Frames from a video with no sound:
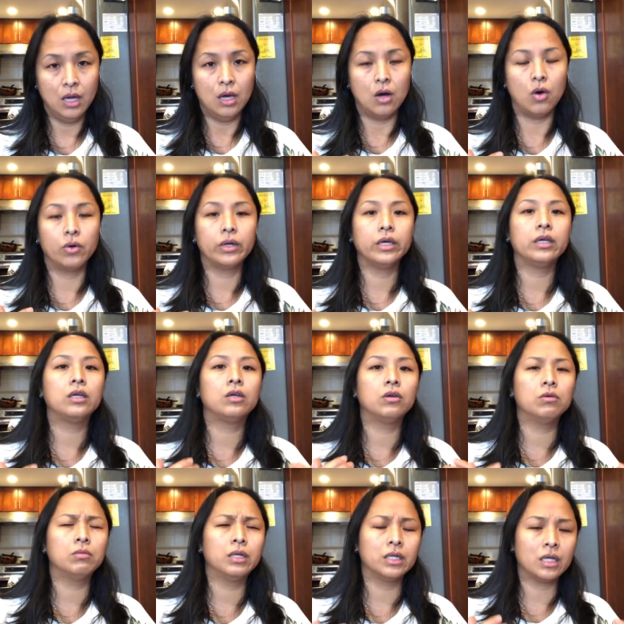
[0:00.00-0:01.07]
Only
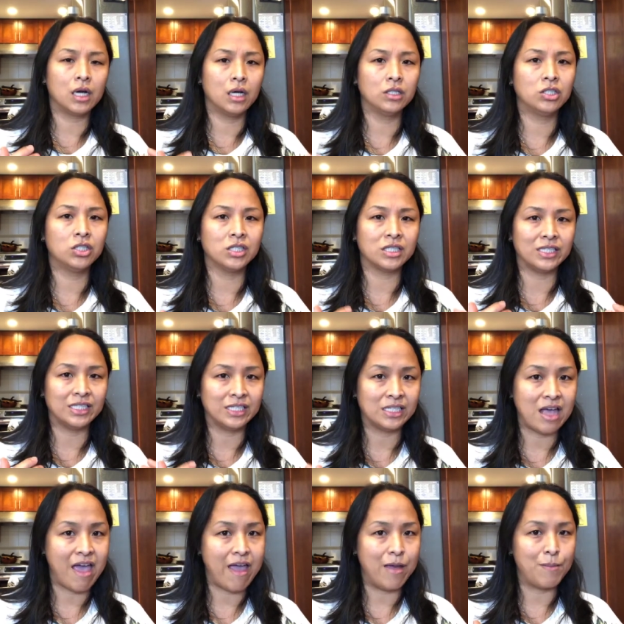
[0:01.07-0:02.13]
human consciousness
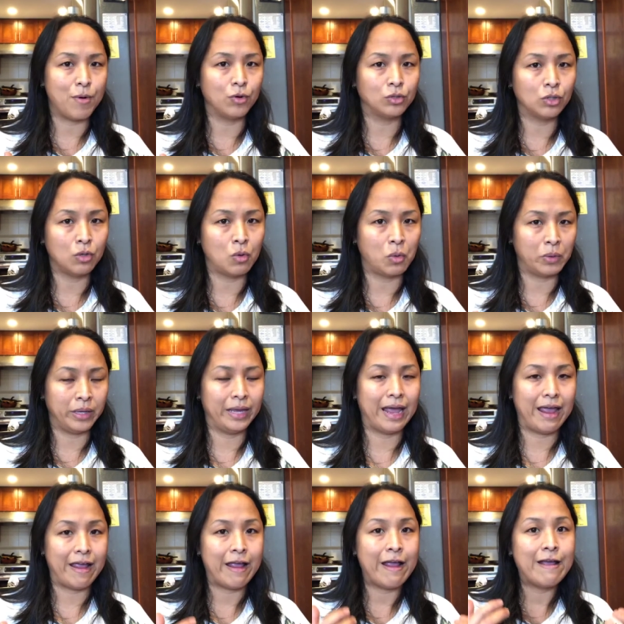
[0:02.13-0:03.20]
is able to
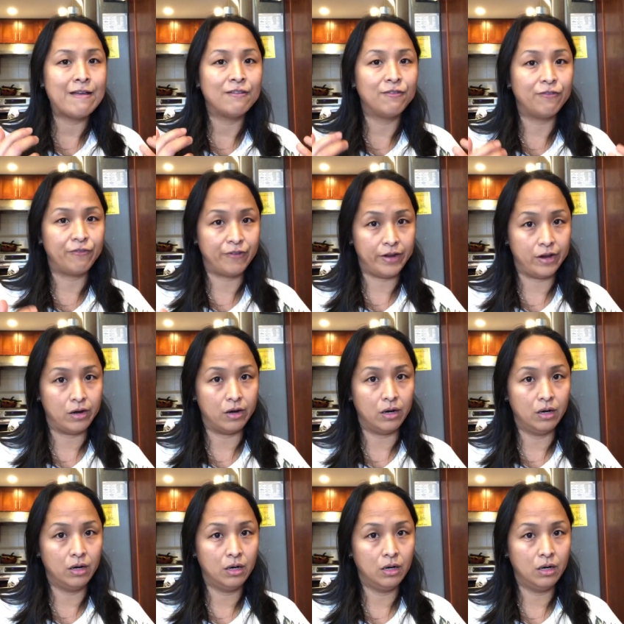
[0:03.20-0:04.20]
create fear.